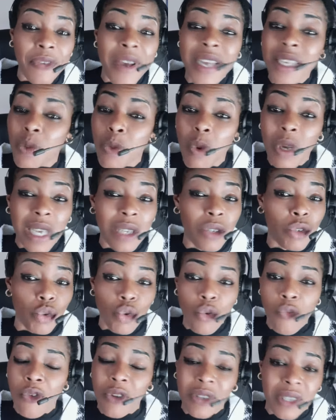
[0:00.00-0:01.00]
Facebook is
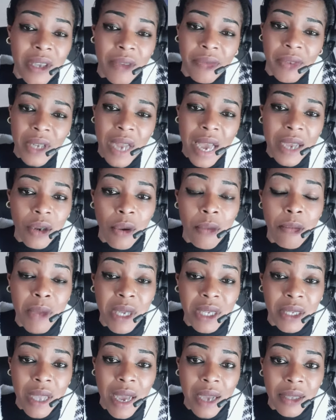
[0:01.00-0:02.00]
247. I don't
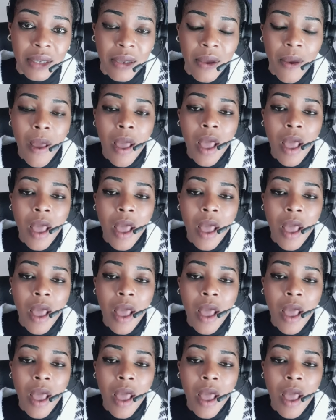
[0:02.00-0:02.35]
miss that.